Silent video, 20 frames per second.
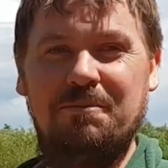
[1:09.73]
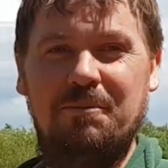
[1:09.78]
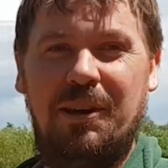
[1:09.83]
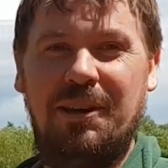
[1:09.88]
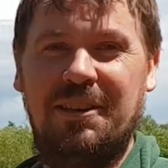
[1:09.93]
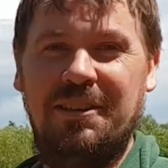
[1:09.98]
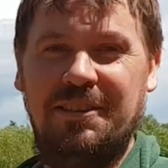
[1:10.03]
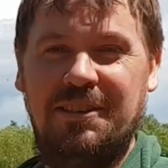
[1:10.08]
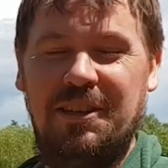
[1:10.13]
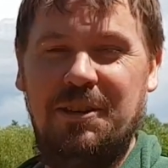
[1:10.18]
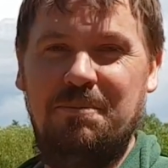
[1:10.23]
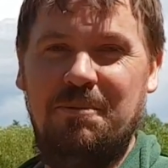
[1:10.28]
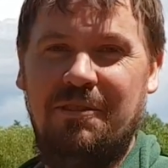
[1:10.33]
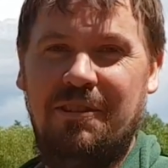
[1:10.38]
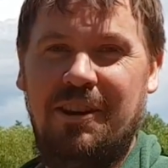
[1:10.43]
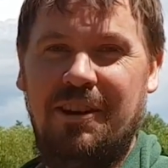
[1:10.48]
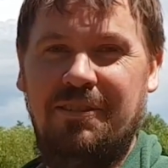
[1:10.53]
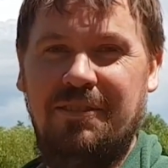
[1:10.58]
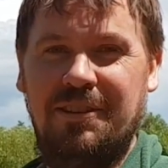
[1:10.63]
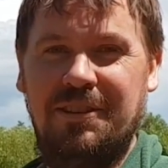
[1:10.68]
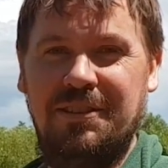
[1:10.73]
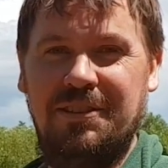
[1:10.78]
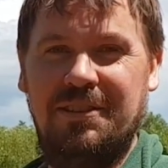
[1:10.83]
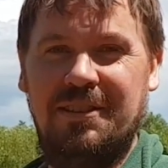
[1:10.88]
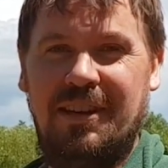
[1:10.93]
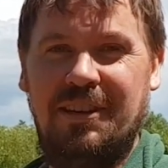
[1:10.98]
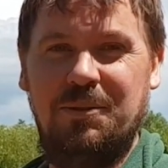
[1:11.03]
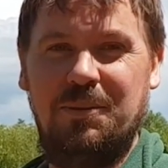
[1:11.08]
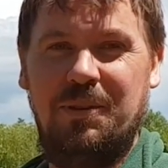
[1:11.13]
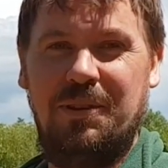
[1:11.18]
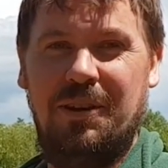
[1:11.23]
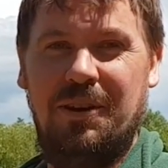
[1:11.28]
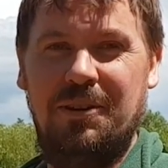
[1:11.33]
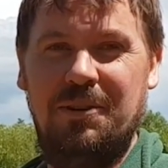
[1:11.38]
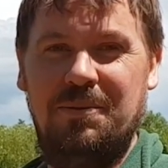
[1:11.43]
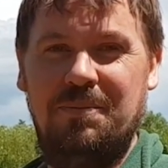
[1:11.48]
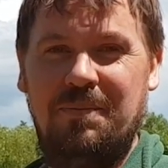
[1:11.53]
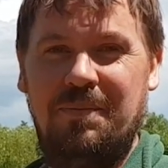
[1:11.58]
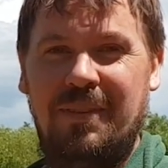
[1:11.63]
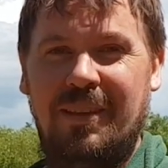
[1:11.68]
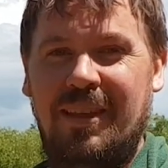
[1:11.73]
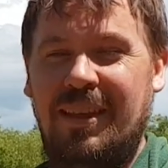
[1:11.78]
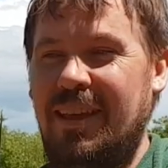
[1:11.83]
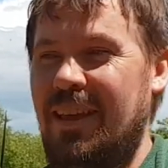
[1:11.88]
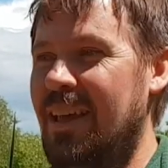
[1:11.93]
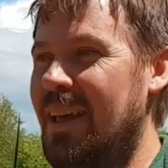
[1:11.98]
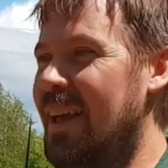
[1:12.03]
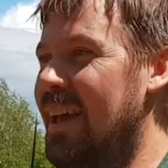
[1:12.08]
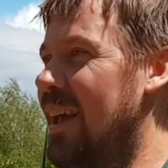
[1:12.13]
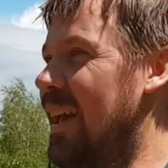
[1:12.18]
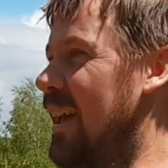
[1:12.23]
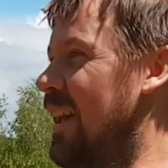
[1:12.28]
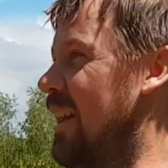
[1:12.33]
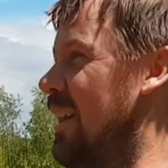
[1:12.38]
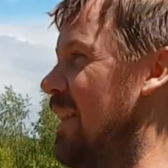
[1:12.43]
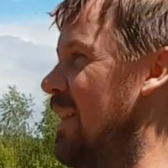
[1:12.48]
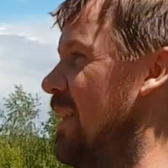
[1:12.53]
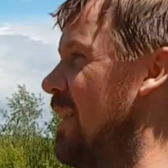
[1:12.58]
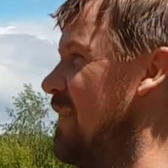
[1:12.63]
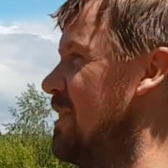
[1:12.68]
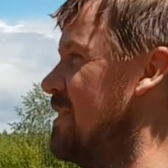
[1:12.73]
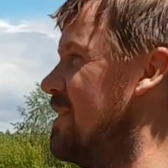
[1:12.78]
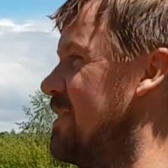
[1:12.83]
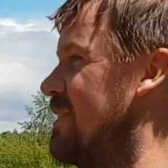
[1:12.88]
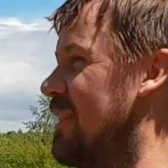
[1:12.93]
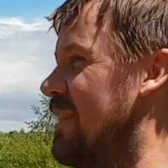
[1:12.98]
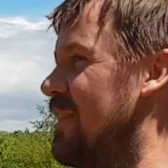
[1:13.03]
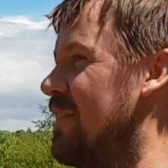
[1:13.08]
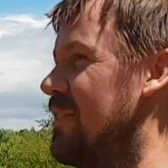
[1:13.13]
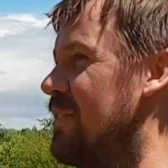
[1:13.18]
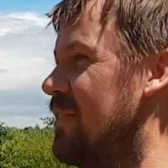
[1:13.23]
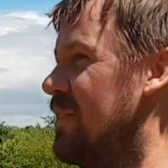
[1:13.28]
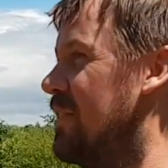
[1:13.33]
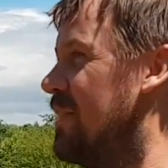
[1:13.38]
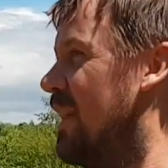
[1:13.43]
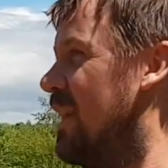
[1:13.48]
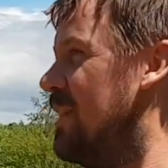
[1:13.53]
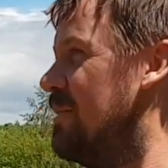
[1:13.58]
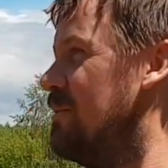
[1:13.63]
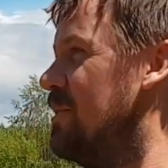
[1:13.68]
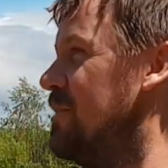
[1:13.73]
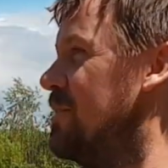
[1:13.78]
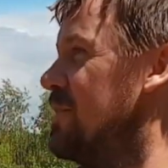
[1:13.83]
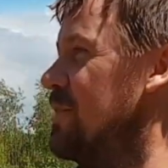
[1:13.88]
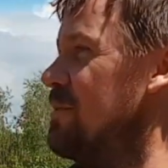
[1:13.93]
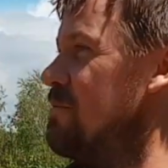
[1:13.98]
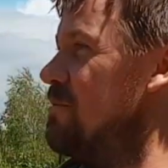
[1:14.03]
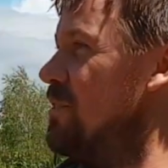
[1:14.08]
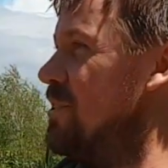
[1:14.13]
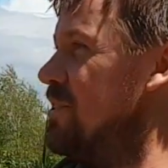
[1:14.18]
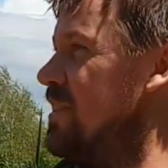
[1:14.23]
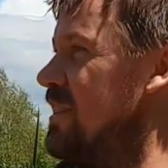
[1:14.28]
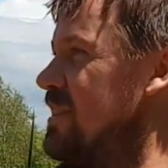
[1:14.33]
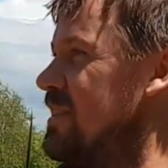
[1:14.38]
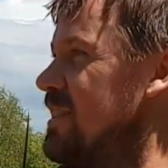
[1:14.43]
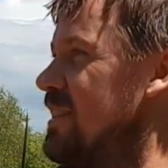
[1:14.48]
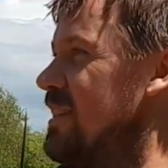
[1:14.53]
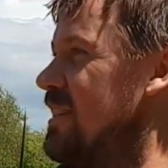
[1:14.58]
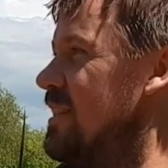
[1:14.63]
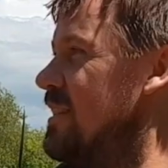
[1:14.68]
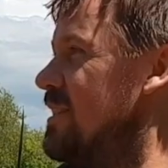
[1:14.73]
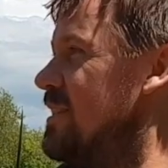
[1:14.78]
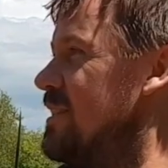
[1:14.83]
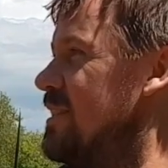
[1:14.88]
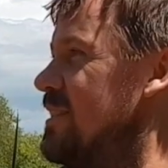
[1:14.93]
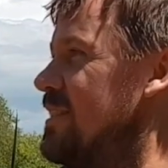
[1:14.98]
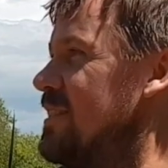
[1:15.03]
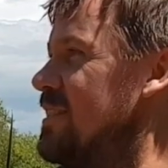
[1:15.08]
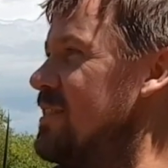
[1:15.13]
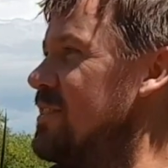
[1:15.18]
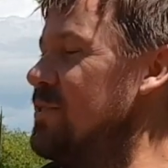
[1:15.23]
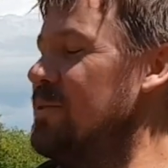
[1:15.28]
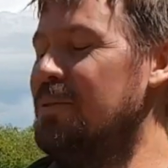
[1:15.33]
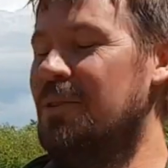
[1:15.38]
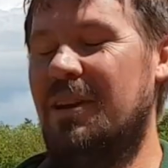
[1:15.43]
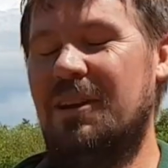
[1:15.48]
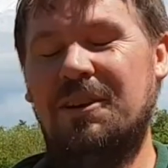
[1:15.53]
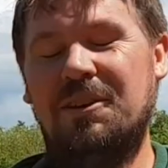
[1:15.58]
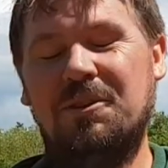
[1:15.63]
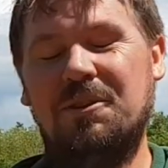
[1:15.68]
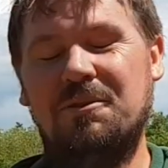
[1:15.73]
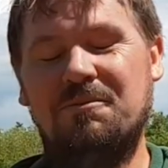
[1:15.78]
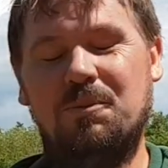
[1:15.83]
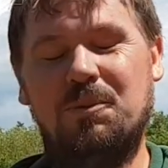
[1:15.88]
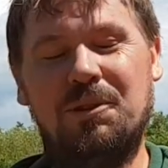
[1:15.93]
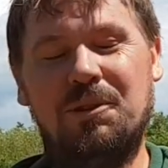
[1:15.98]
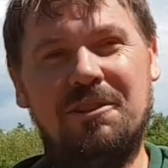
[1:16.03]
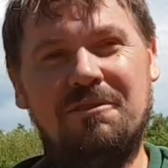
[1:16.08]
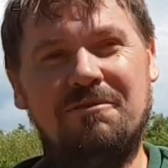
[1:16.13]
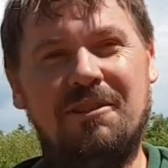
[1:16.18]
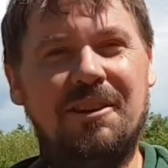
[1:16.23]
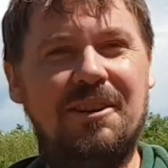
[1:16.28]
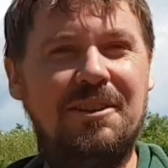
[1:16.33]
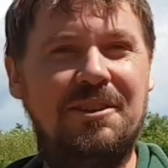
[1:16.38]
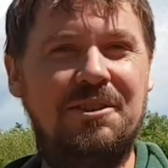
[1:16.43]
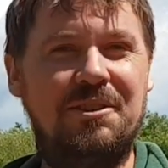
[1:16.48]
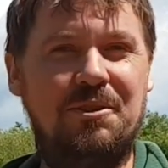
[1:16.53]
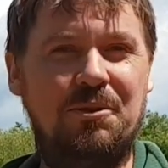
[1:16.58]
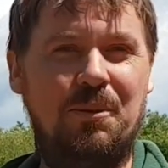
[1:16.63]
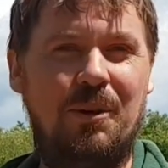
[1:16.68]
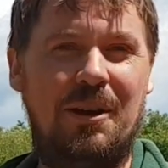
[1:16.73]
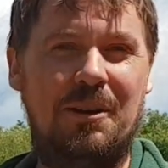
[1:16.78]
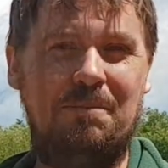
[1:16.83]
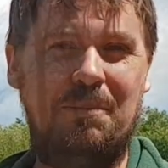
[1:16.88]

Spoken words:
making deeper areas as we go. A third element to the project is to allow woodland rides through our